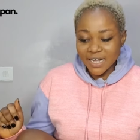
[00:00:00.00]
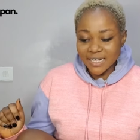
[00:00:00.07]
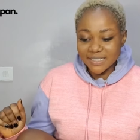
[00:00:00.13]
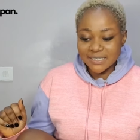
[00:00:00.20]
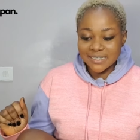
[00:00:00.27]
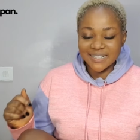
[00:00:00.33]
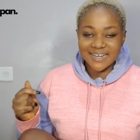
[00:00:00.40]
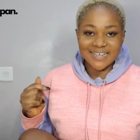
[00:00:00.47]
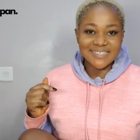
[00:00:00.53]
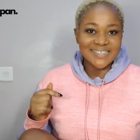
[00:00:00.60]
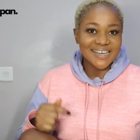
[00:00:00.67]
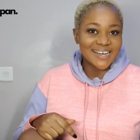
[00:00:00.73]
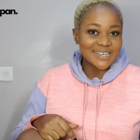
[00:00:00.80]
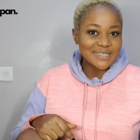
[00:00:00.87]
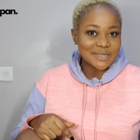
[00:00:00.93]
that's it. Let's
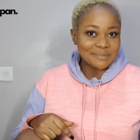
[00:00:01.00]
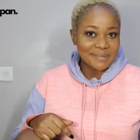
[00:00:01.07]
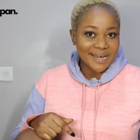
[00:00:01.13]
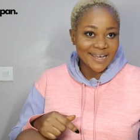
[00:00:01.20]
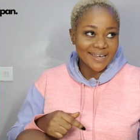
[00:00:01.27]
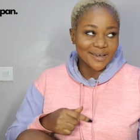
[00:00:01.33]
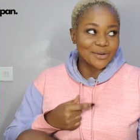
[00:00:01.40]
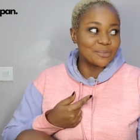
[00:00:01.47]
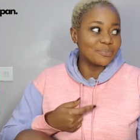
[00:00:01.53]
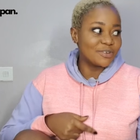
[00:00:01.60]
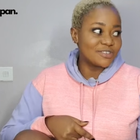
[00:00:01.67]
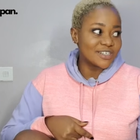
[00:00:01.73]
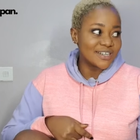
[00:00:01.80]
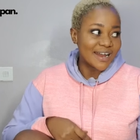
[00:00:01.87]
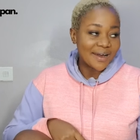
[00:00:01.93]
head to my
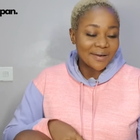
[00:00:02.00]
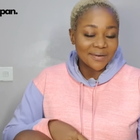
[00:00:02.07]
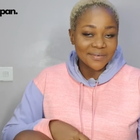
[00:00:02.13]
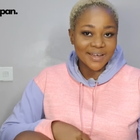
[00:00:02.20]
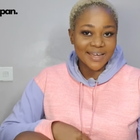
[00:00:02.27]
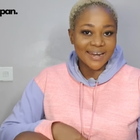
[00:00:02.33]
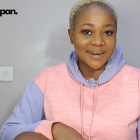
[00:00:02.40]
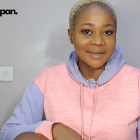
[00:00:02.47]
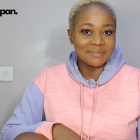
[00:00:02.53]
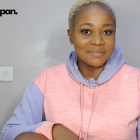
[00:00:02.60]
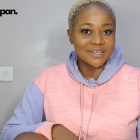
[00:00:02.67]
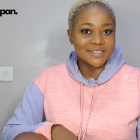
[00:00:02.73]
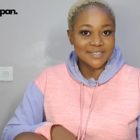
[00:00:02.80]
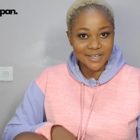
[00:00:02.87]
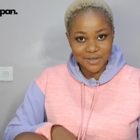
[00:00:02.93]
computer now and let
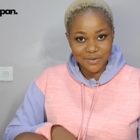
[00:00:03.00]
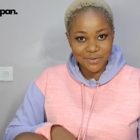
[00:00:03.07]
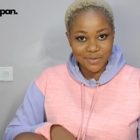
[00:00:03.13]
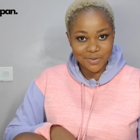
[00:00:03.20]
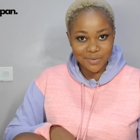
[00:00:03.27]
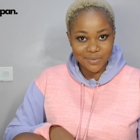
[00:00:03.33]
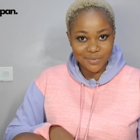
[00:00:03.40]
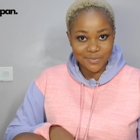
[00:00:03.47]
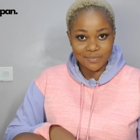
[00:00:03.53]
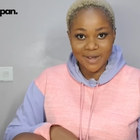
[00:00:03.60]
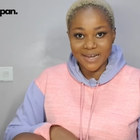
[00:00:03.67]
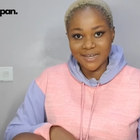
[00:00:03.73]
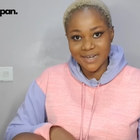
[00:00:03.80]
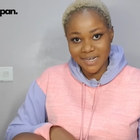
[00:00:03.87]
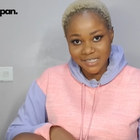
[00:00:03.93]
me take you through
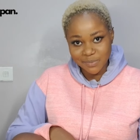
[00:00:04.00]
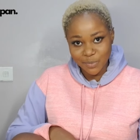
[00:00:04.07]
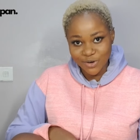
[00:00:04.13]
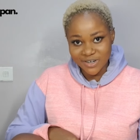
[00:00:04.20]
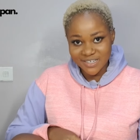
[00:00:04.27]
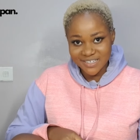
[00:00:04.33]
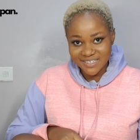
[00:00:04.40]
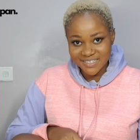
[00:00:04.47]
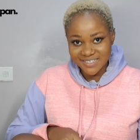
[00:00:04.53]
my dashboard.